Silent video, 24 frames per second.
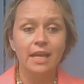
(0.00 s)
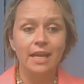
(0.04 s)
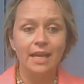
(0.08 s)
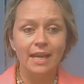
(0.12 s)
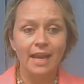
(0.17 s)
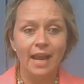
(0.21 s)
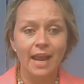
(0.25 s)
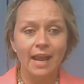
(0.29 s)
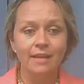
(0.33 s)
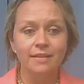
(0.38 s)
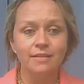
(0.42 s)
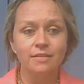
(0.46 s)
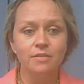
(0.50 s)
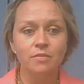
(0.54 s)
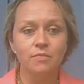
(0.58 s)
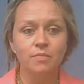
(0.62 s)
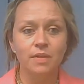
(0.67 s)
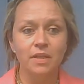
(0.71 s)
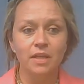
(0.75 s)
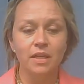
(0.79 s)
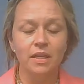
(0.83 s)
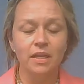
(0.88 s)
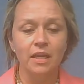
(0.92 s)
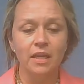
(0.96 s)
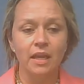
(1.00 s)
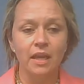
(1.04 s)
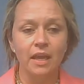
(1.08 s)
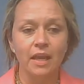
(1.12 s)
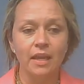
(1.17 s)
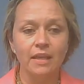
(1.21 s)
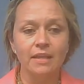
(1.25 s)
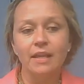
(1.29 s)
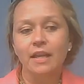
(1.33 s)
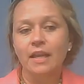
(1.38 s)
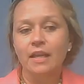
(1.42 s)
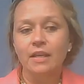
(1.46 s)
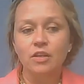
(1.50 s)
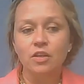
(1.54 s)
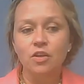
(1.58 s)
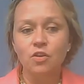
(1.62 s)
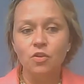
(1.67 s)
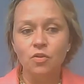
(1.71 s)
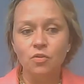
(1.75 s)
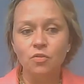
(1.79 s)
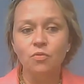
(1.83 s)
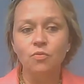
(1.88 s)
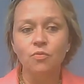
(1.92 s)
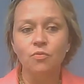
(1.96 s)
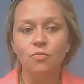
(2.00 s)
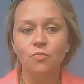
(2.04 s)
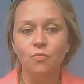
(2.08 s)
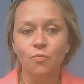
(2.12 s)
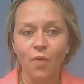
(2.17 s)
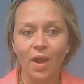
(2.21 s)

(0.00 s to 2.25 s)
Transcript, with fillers: it has to be a new